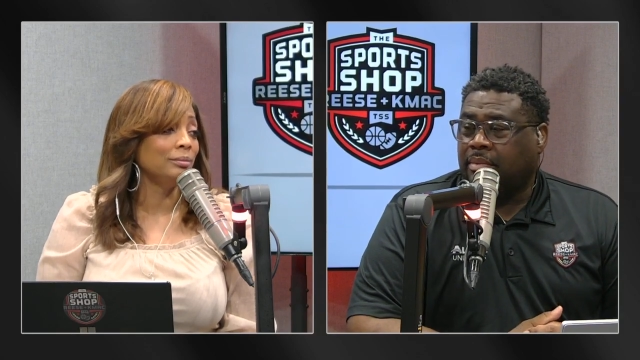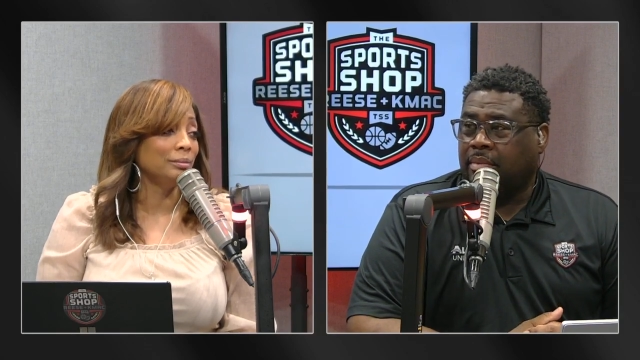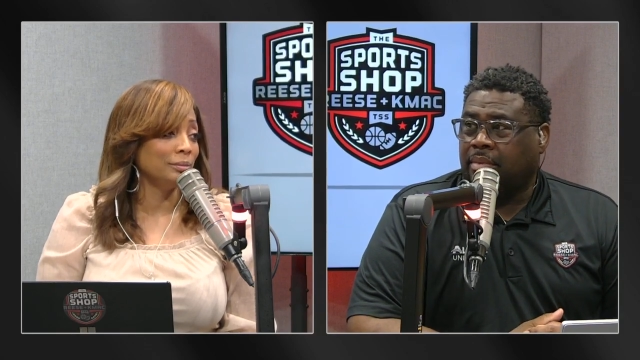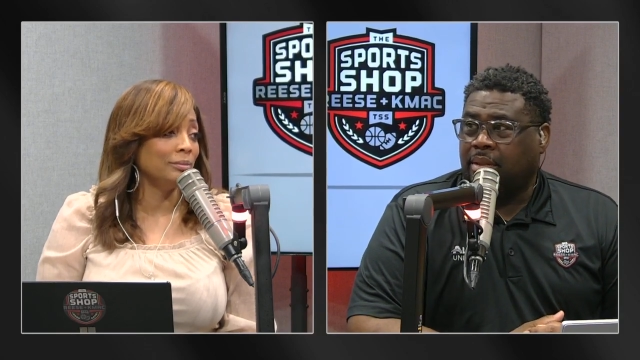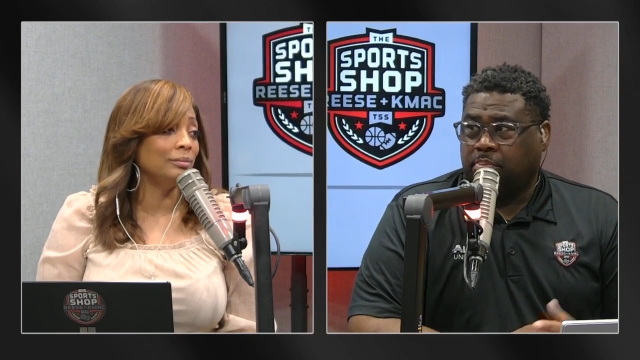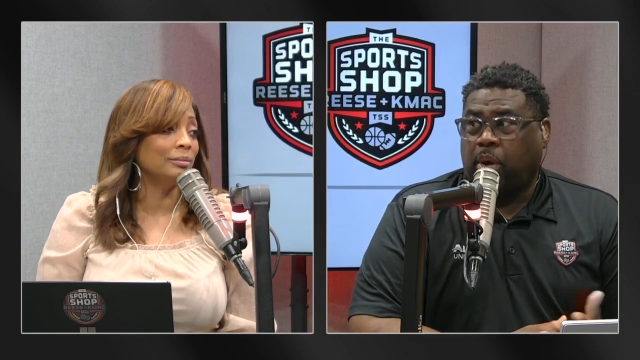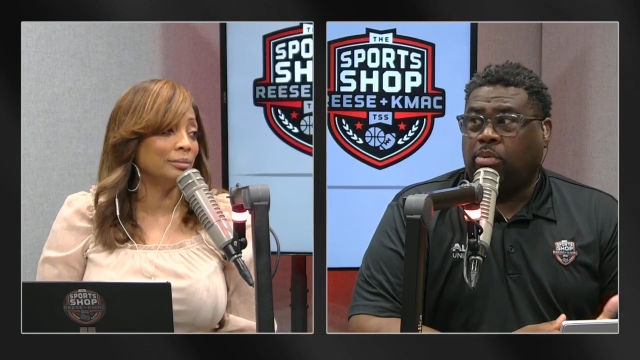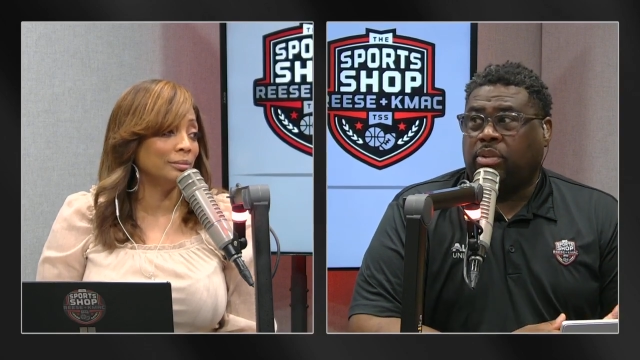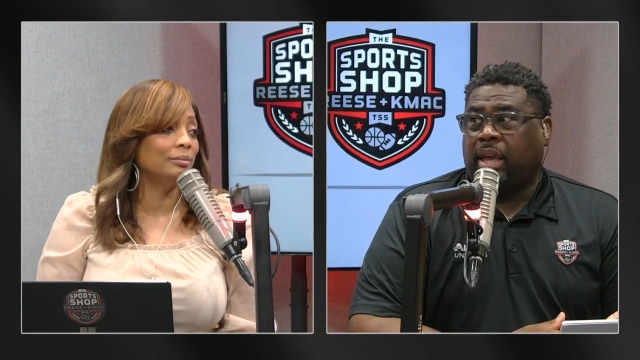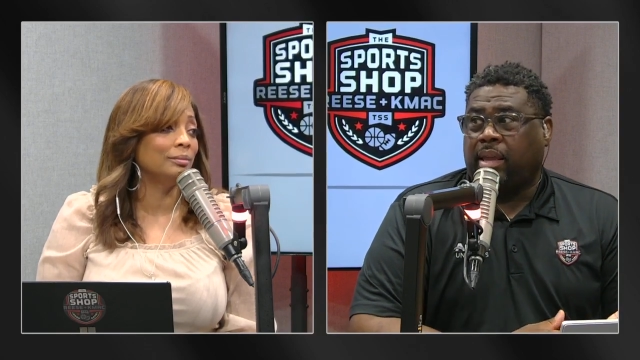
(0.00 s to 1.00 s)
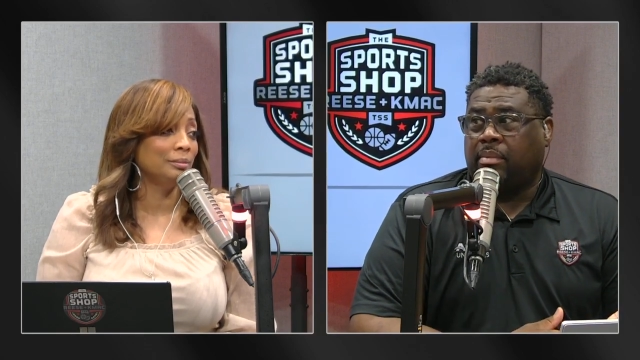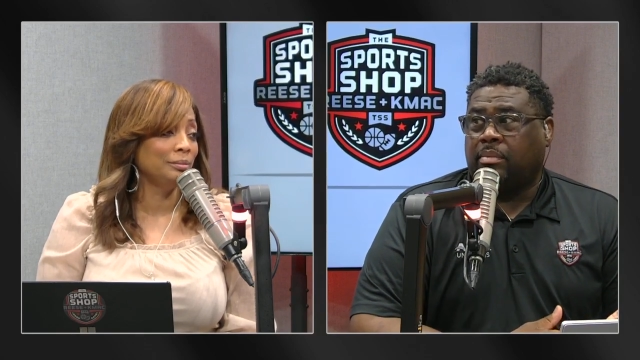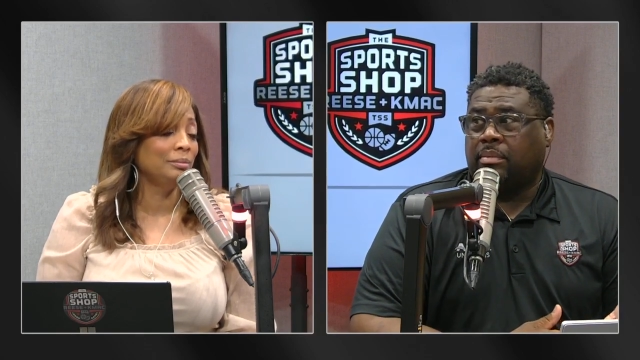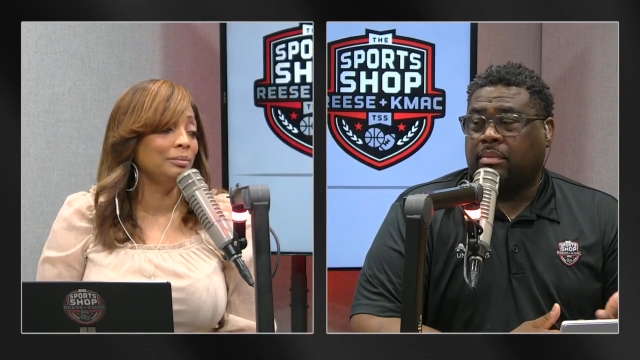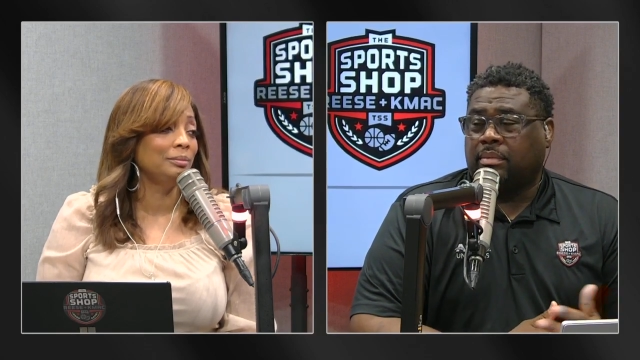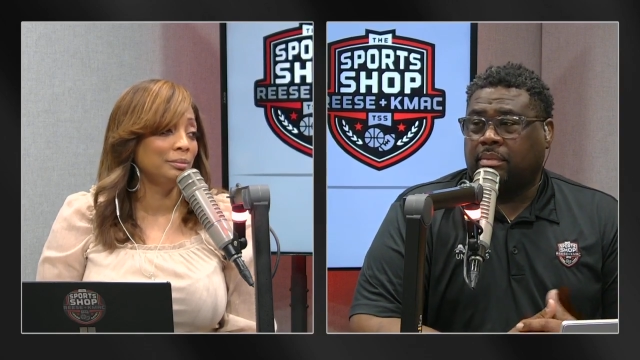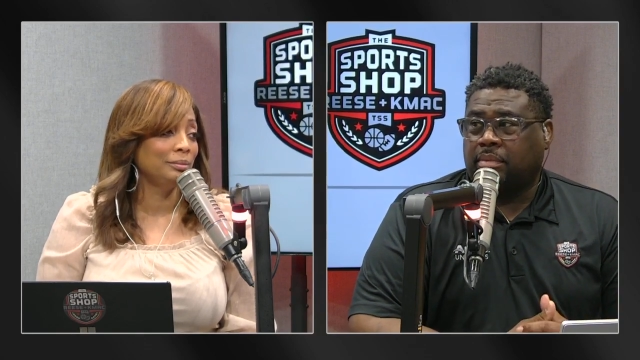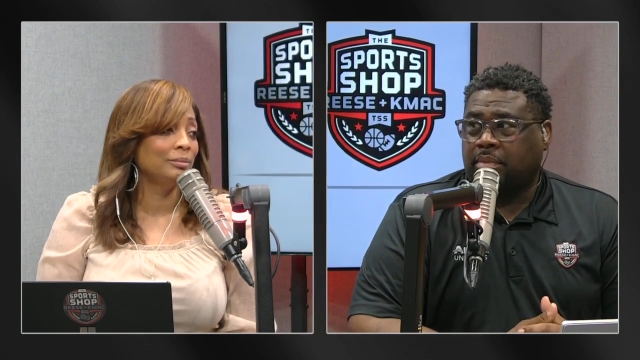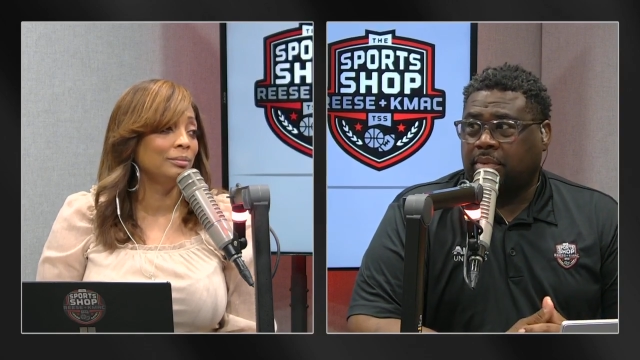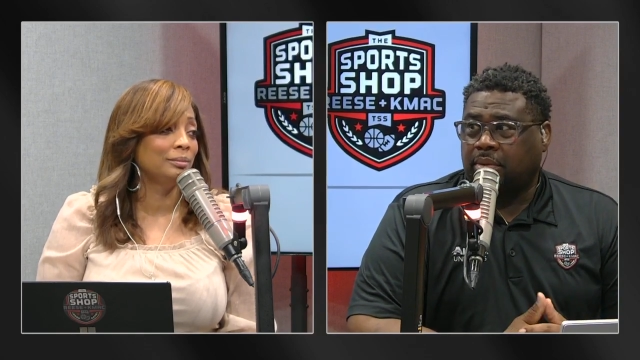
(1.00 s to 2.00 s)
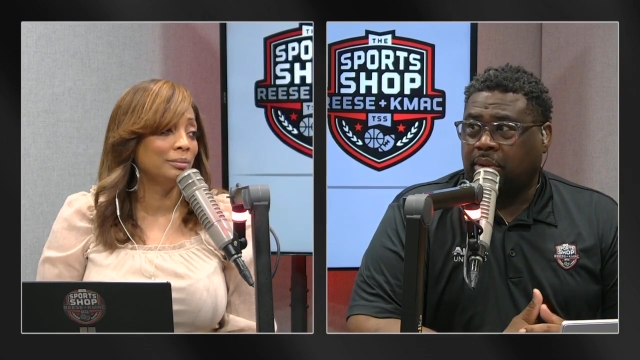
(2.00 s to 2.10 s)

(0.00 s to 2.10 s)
Speaker 1: This post game. Mm -hmm. So